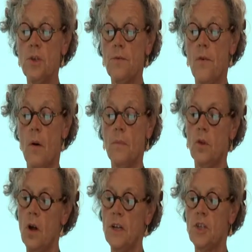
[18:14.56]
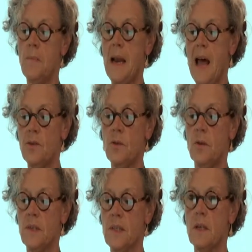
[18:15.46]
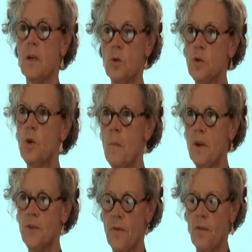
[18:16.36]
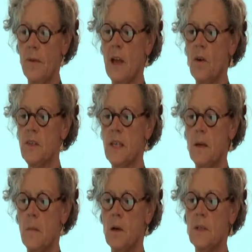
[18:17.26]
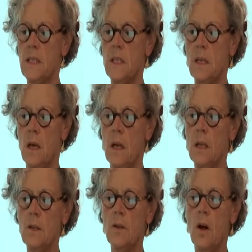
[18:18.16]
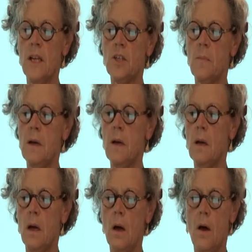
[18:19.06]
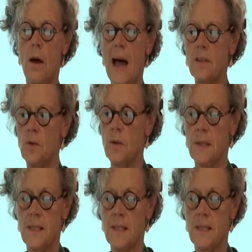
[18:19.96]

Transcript: from knowledgeable adults. So much for Vygotsky about the knowledgeable adults.